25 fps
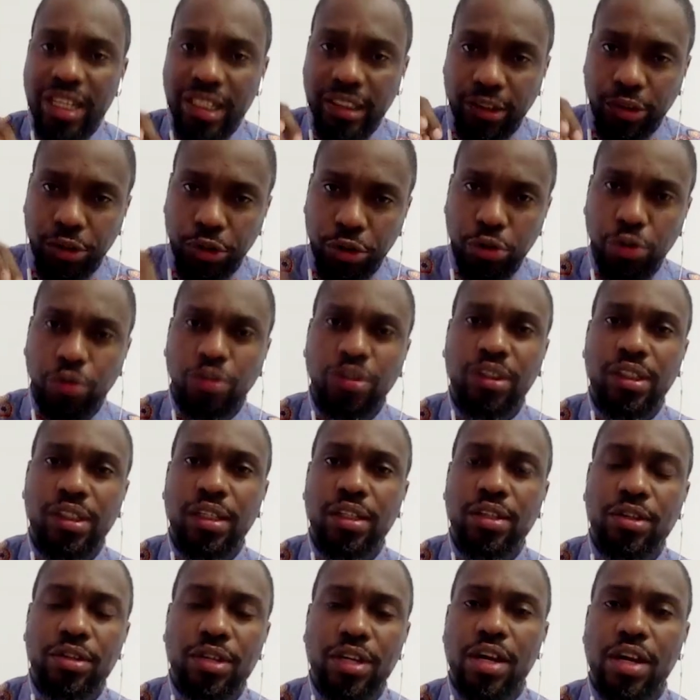is
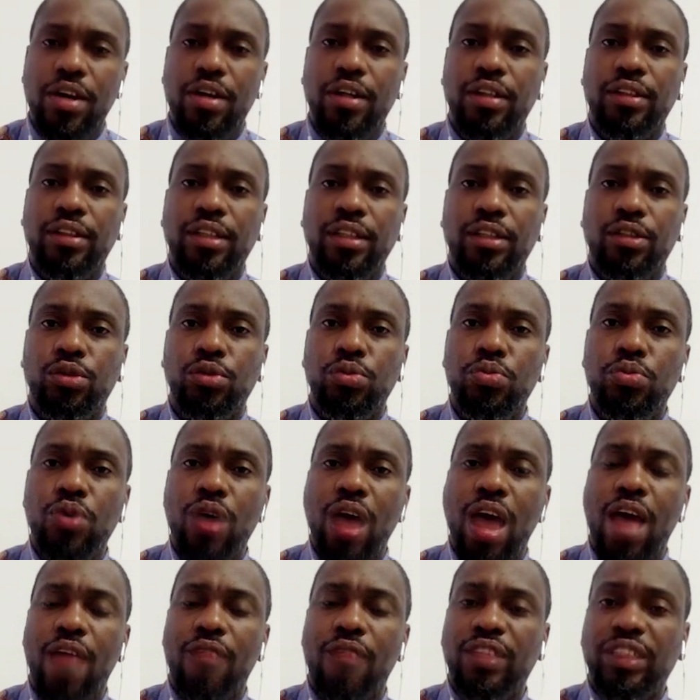choosing the D R C to
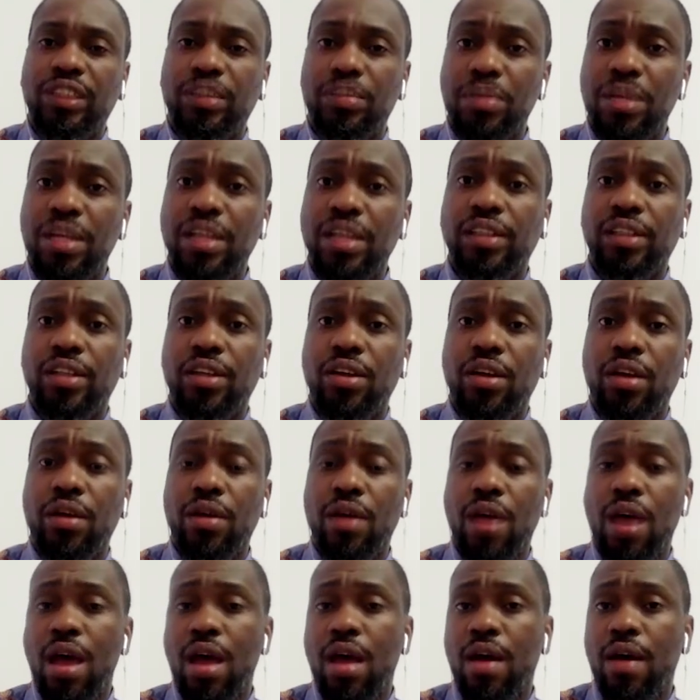have its
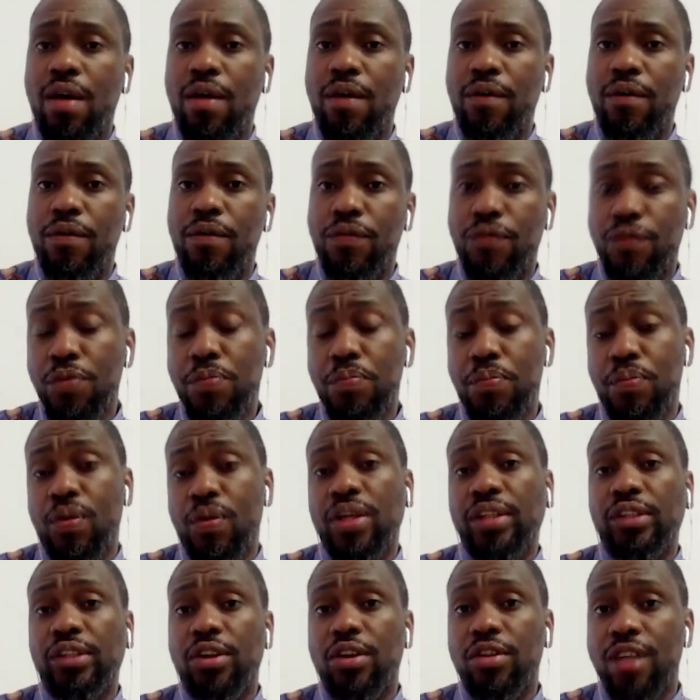military uh,
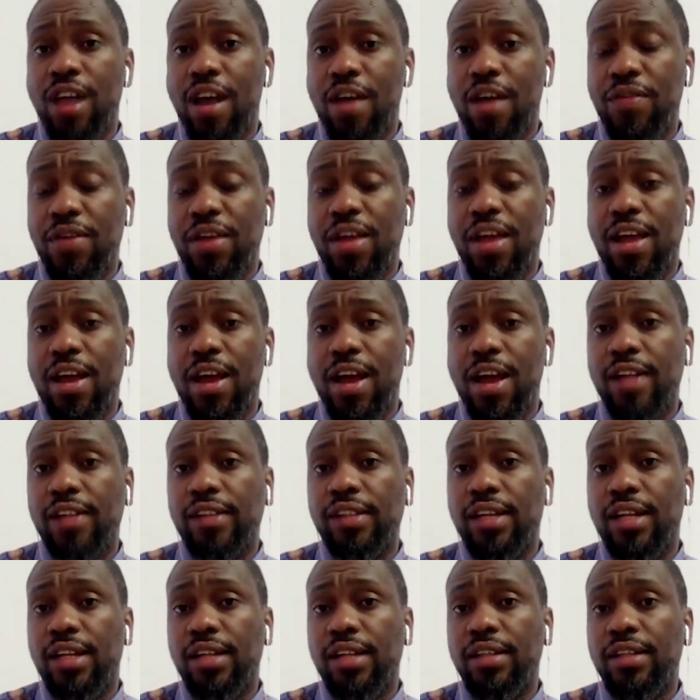footprint on the African
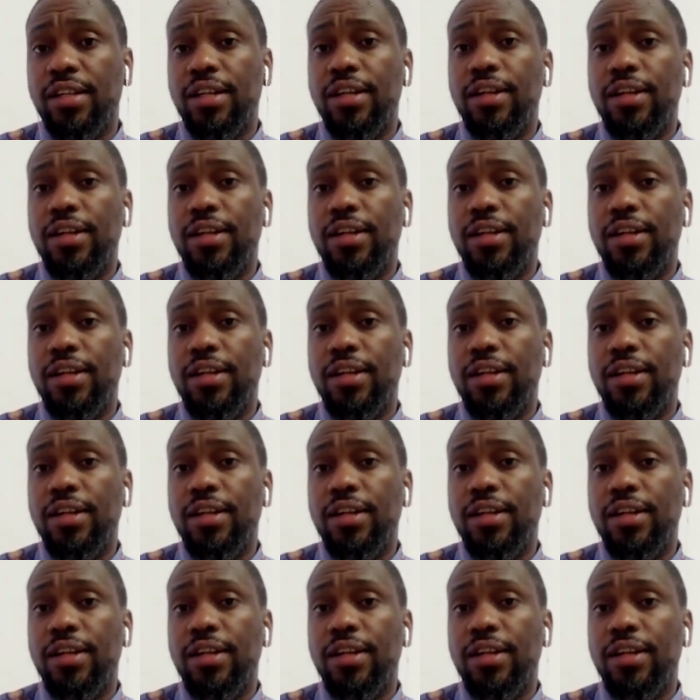continent.